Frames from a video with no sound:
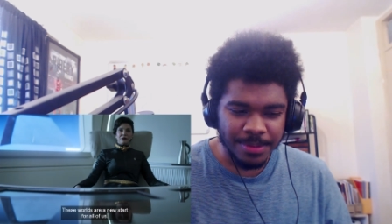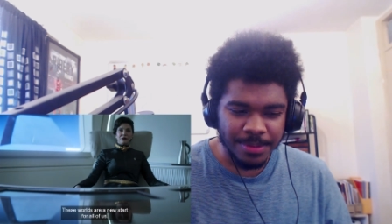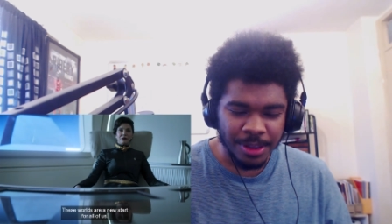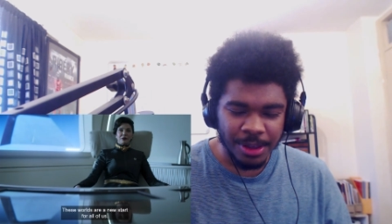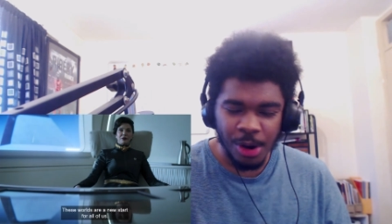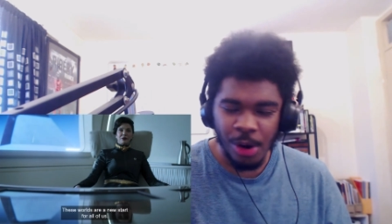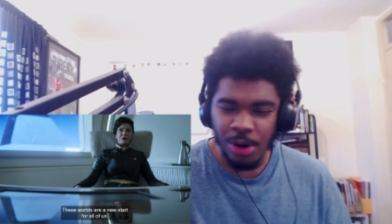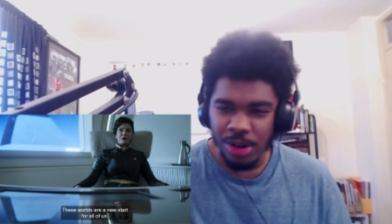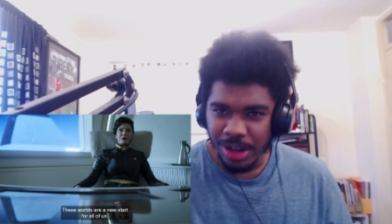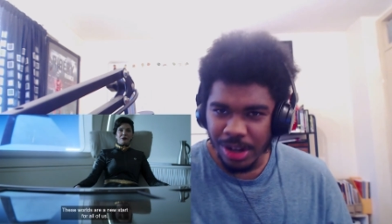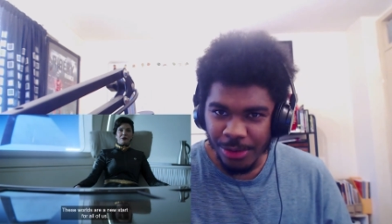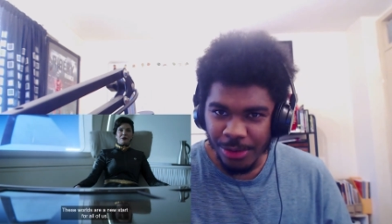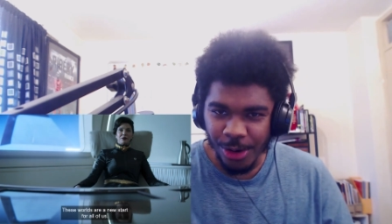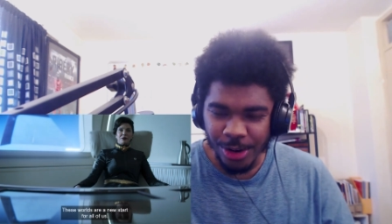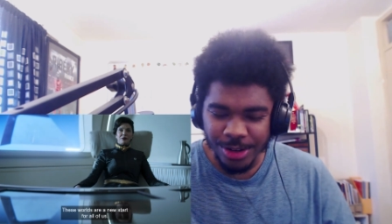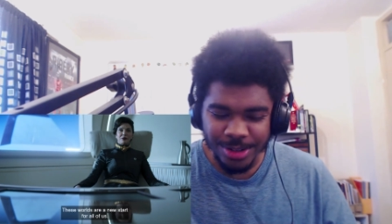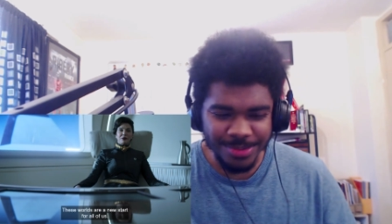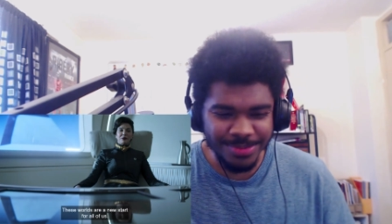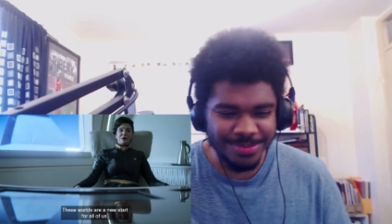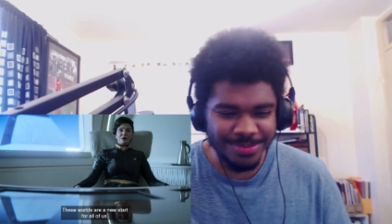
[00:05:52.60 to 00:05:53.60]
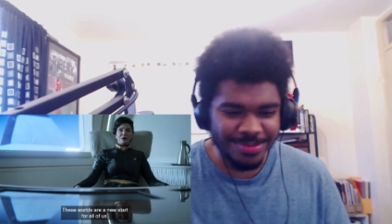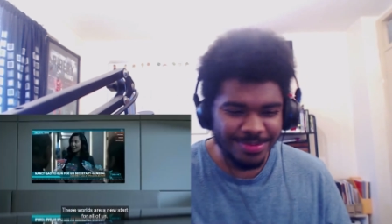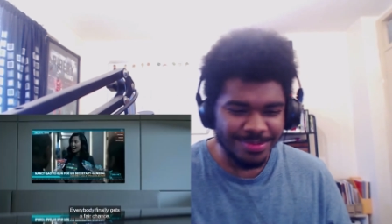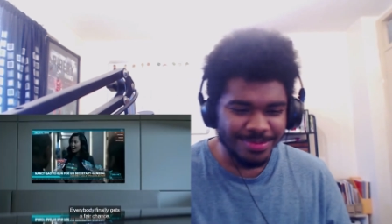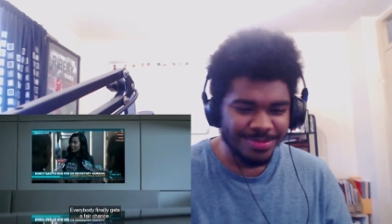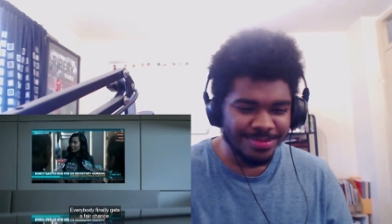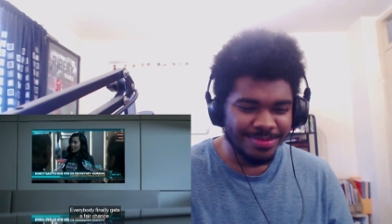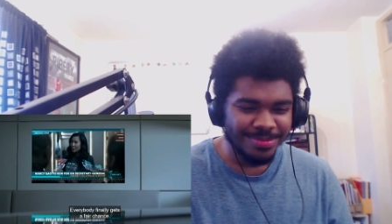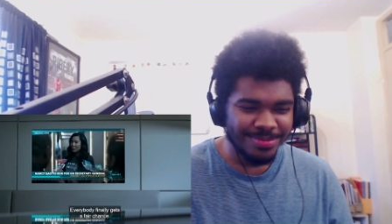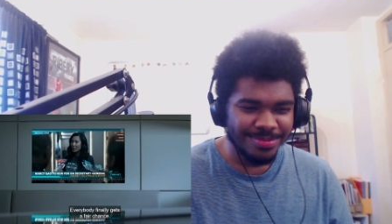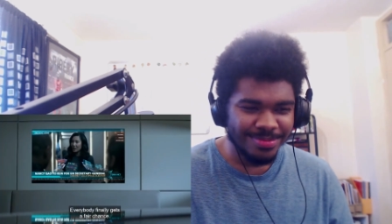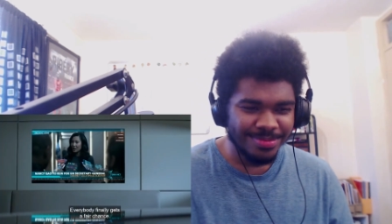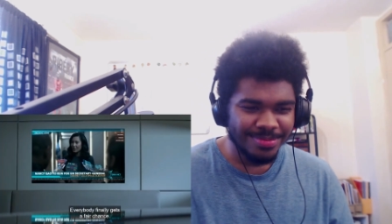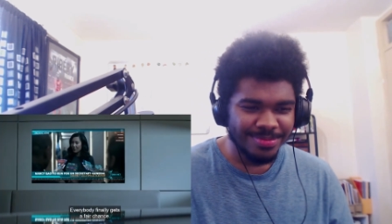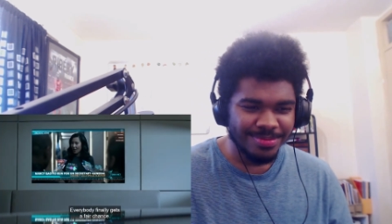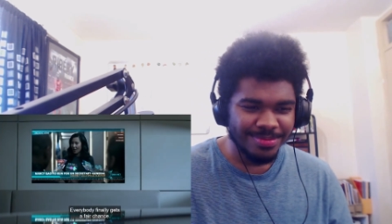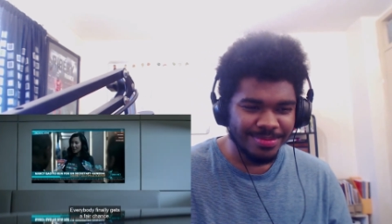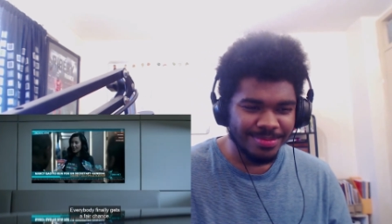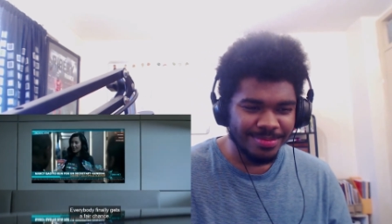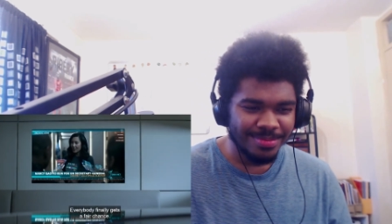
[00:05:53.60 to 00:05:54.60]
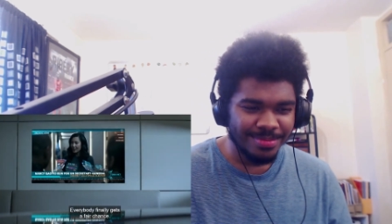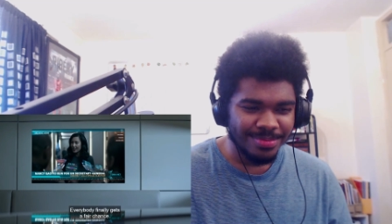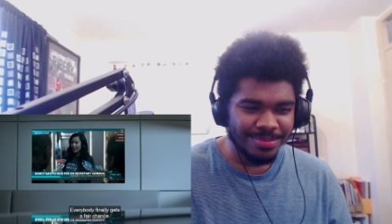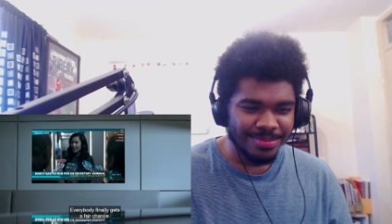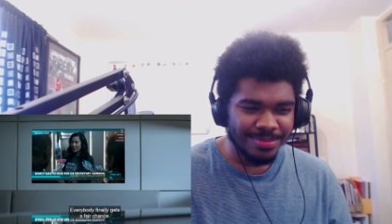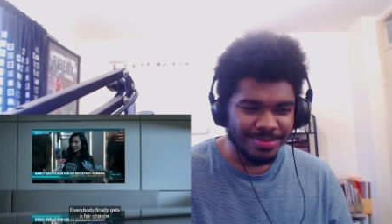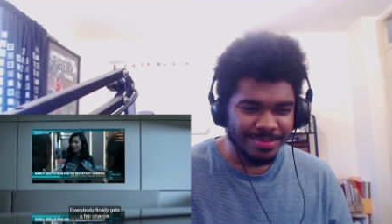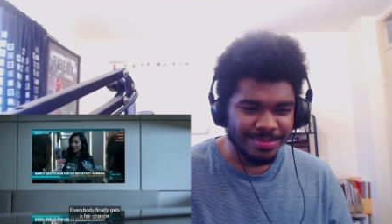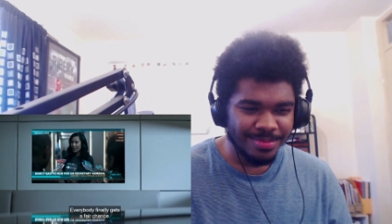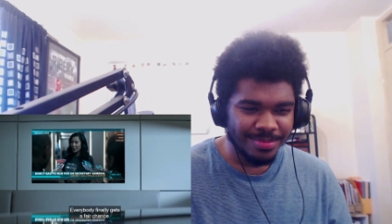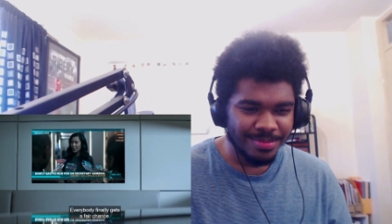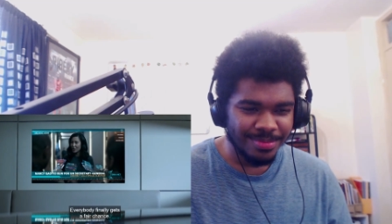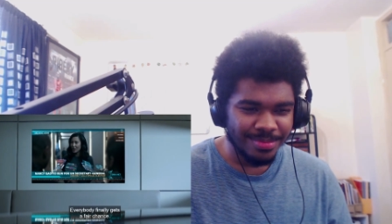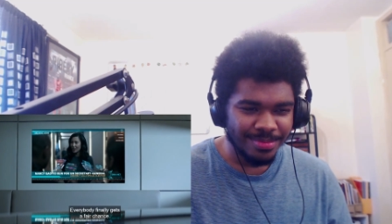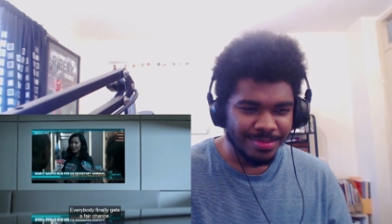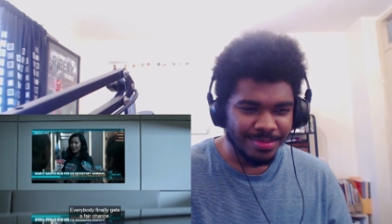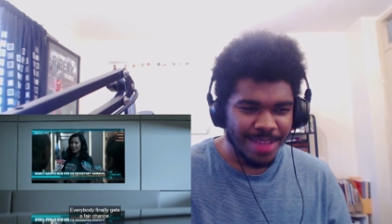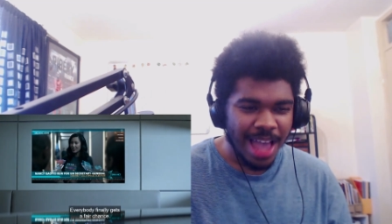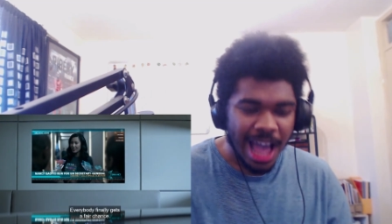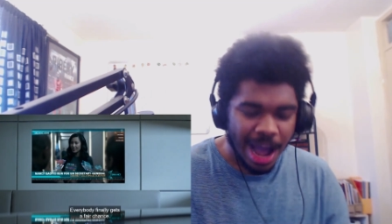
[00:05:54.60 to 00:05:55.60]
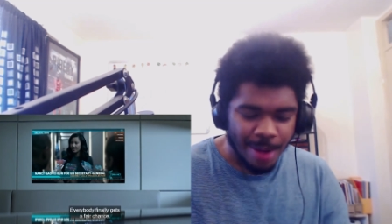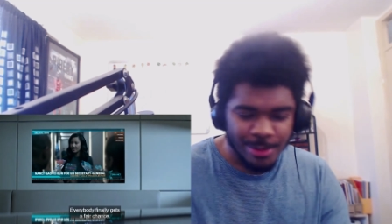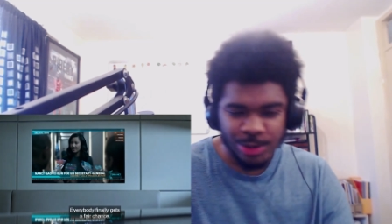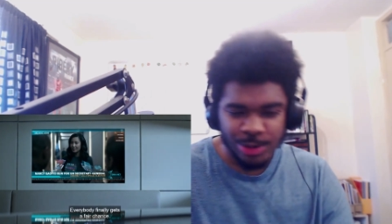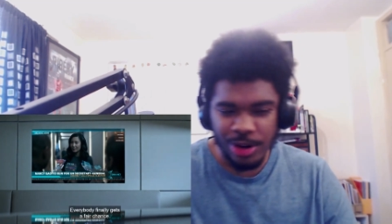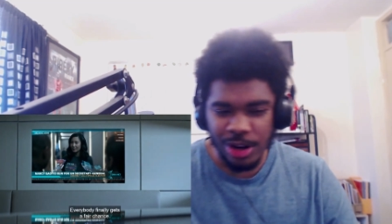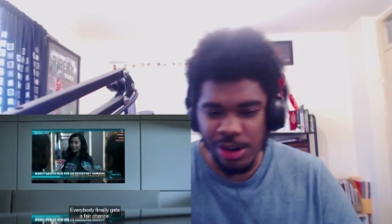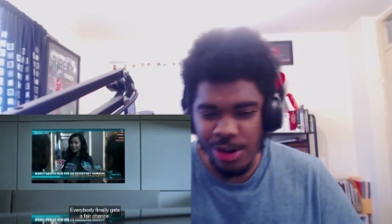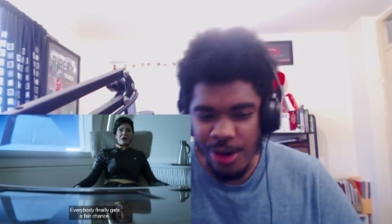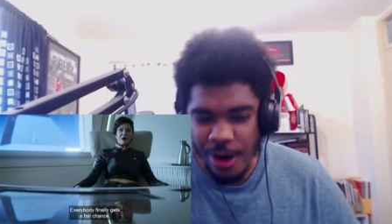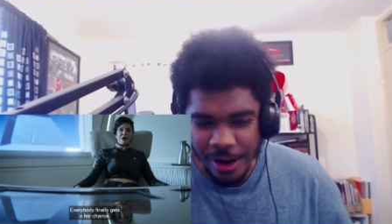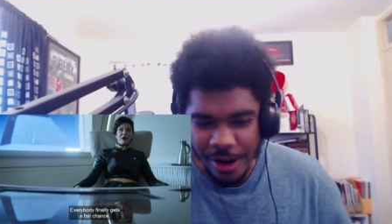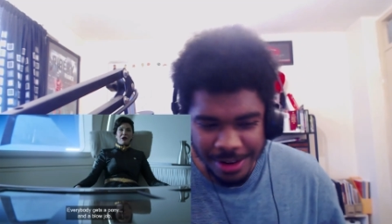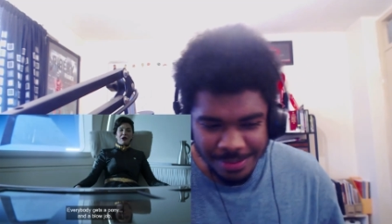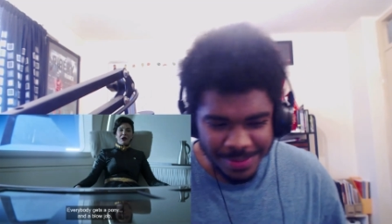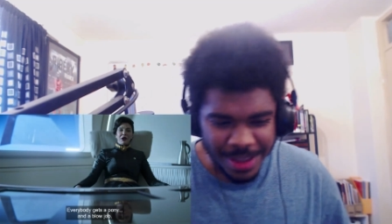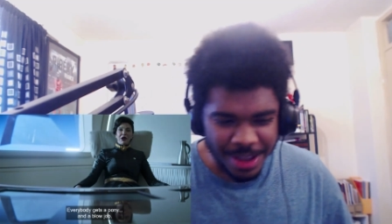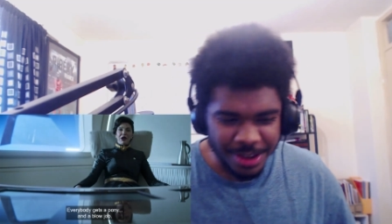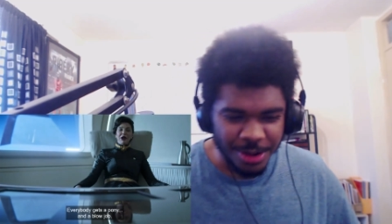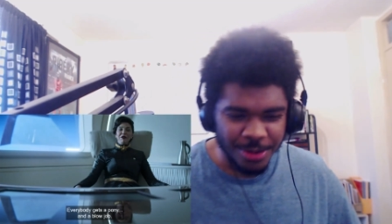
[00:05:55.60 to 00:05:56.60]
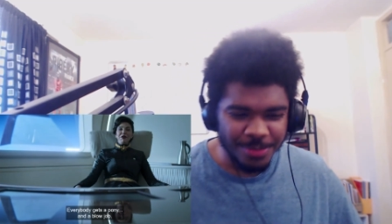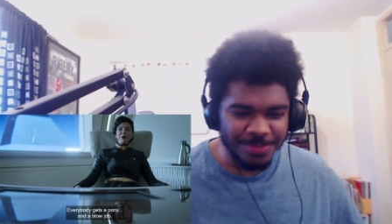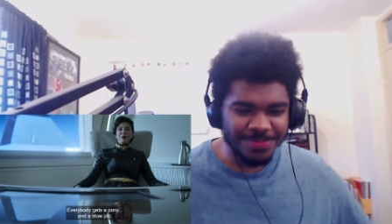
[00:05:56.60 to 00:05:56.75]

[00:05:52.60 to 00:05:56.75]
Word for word: Hold that thought. Everybody finally gets a fair chance. How much you want to clue her in? There you go.